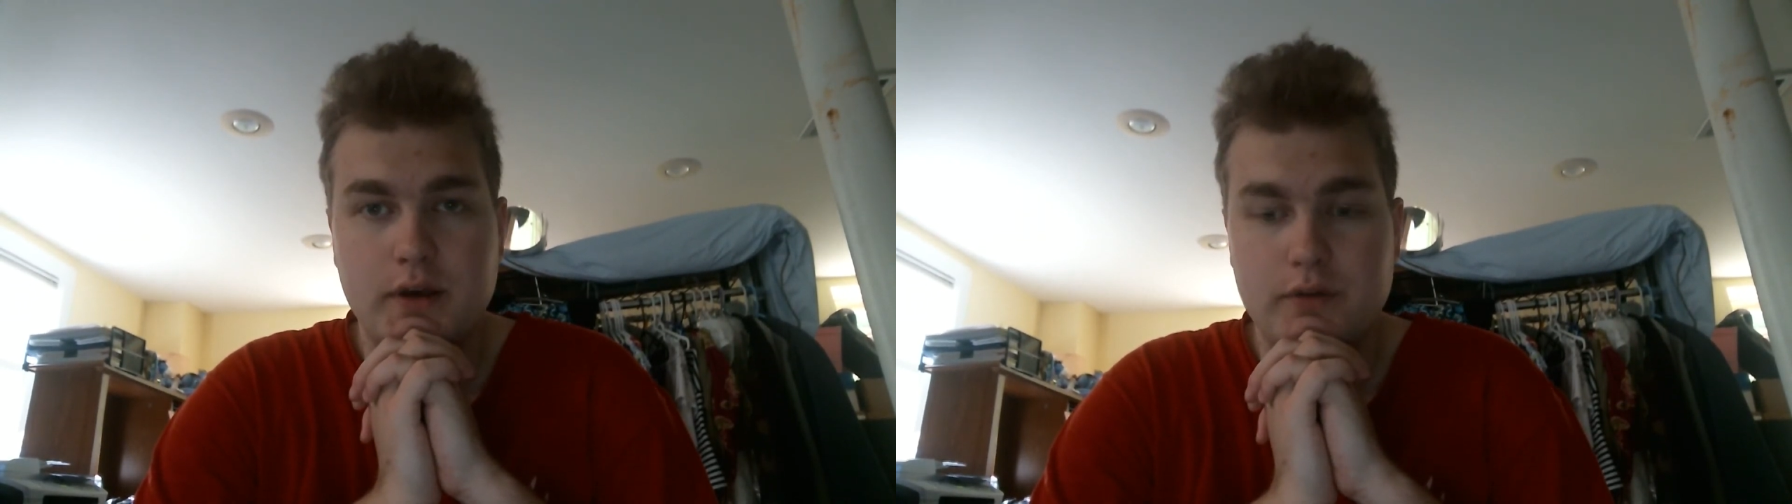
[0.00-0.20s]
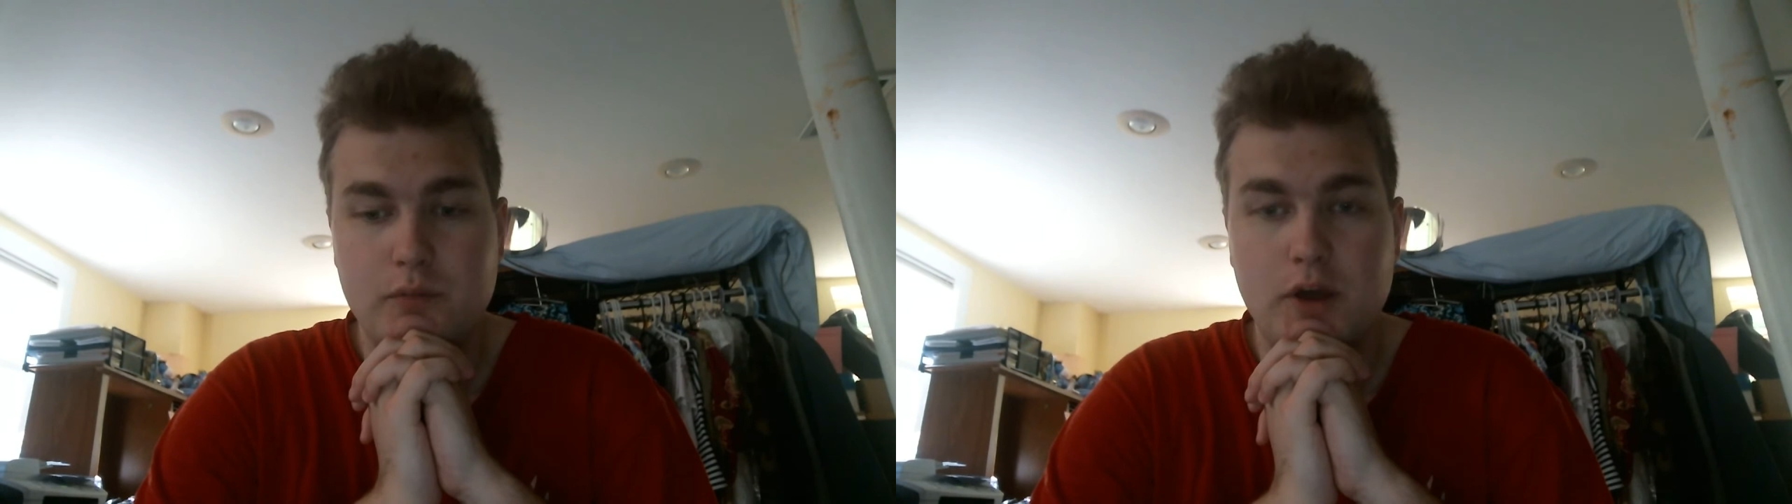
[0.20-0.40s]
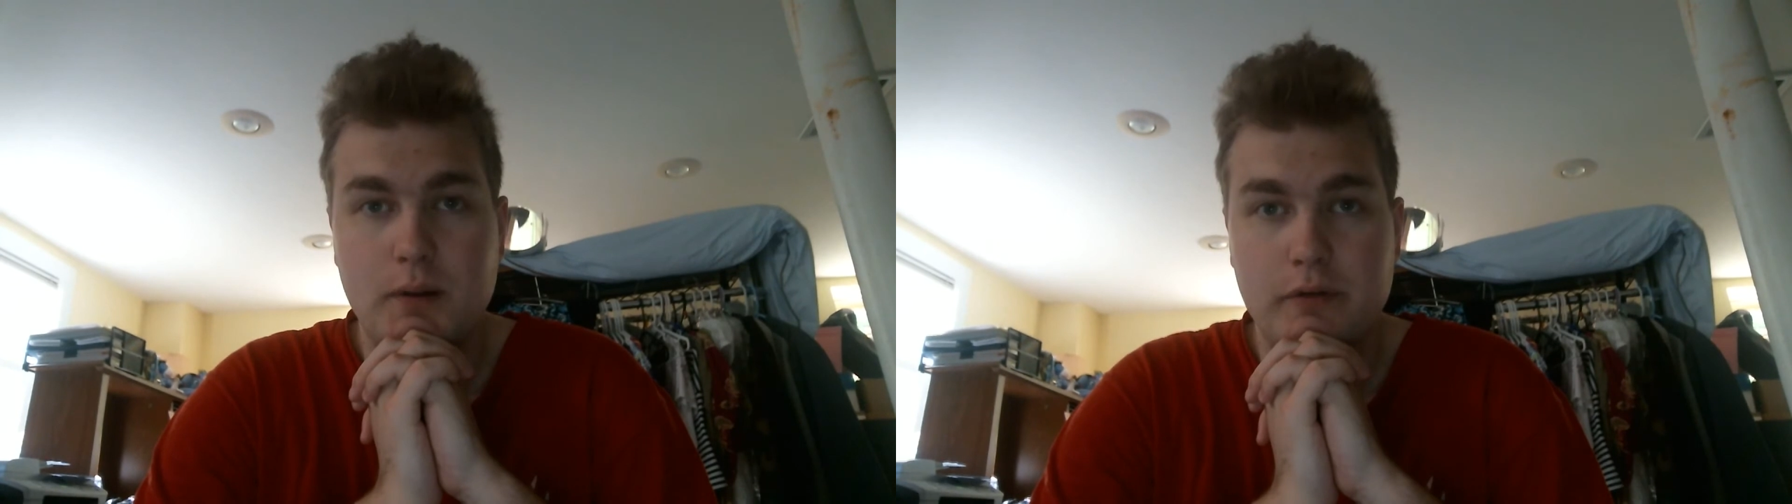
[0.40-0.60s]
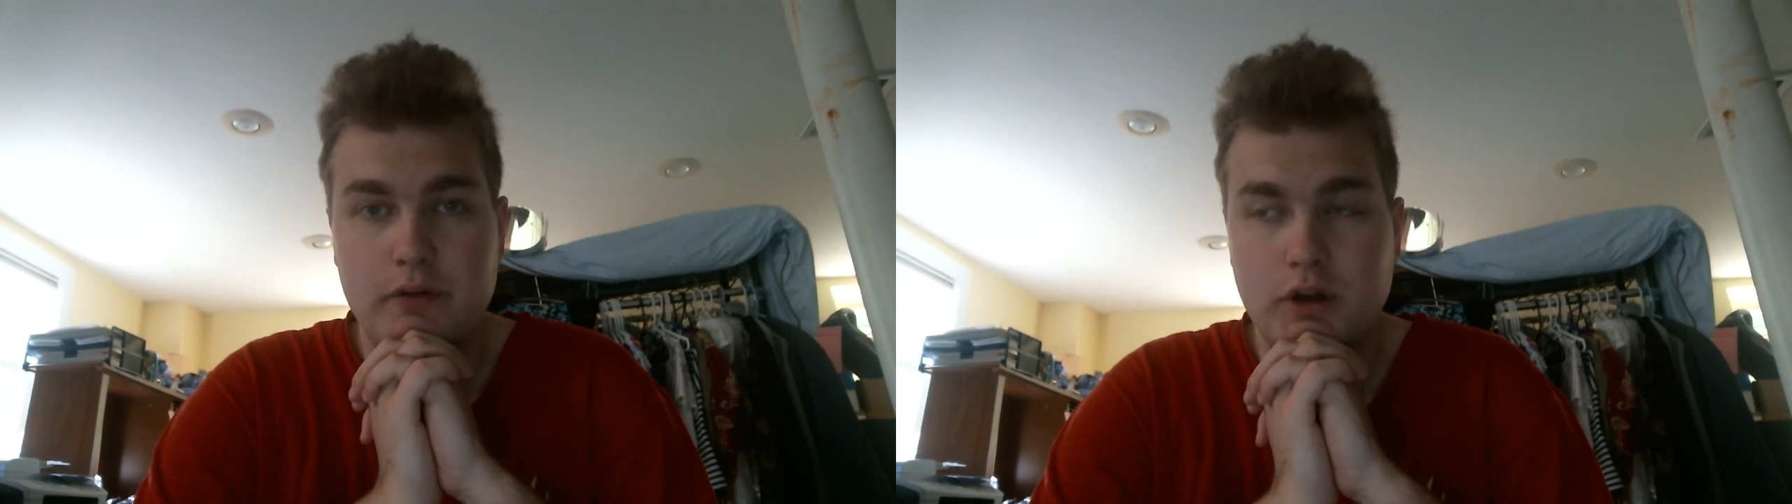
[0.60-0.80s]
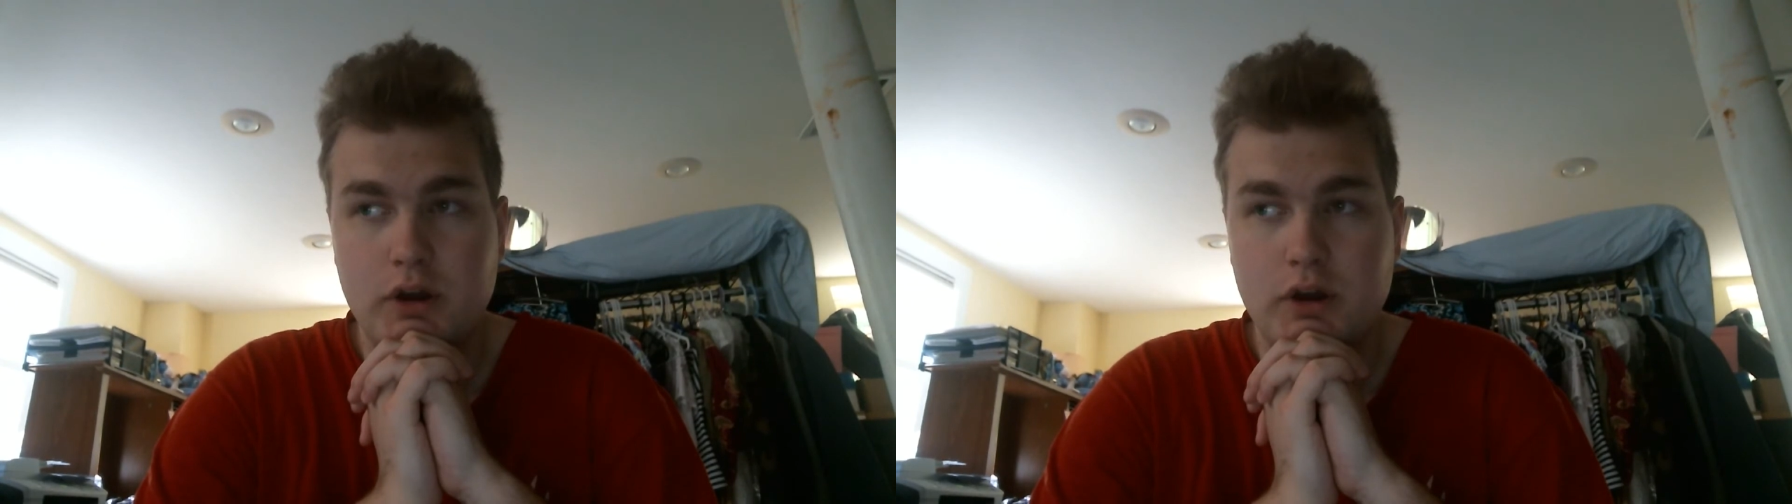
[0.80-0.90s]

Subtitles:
some robbers in a